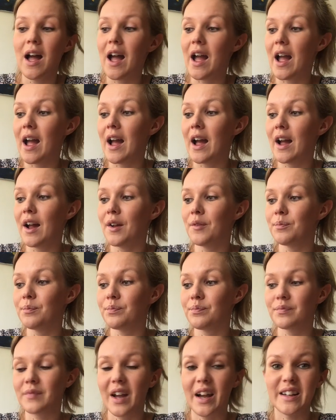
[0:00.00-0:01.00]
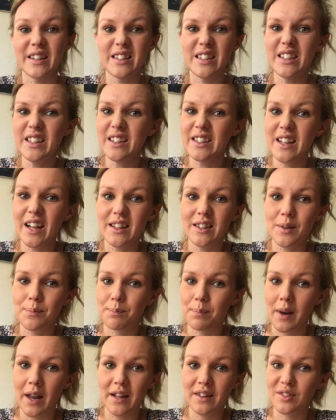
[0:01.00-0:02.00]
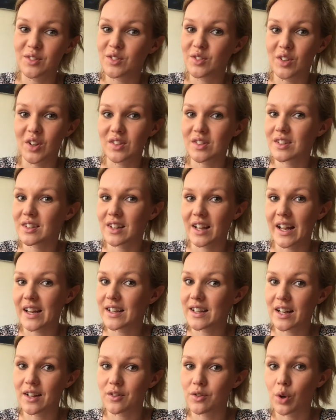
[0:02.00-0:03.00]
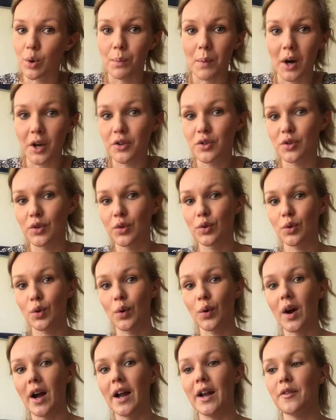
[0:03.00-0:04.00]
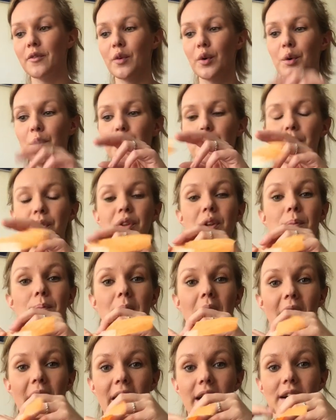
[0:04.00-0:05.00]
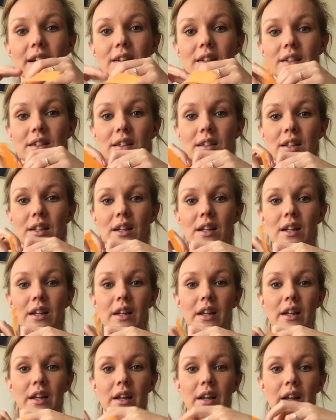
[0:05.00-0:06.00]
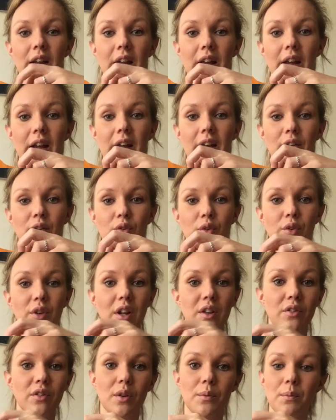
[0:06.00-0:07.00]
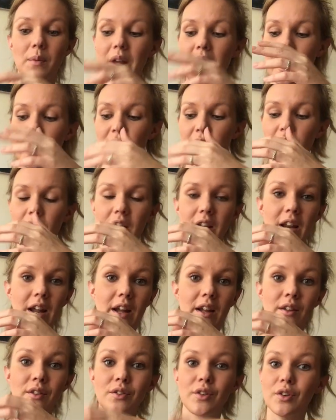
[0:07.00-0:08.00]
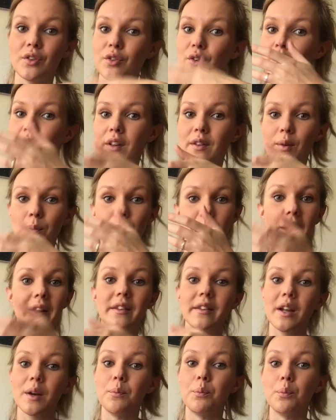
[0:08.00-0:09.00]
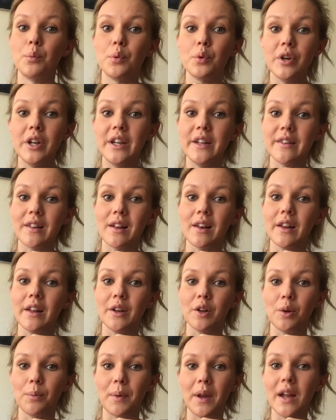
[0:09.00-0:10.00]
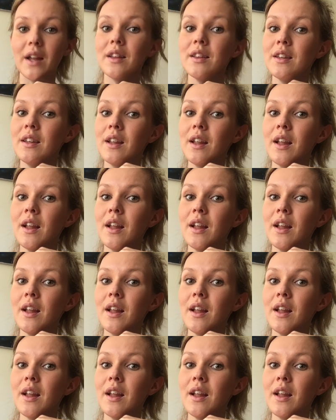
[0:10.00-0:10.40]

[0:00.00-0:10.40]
And I think that the plant doesn't like that so much. So I've opened the bag so that some air can enter, so that the plant can breathe a little bit.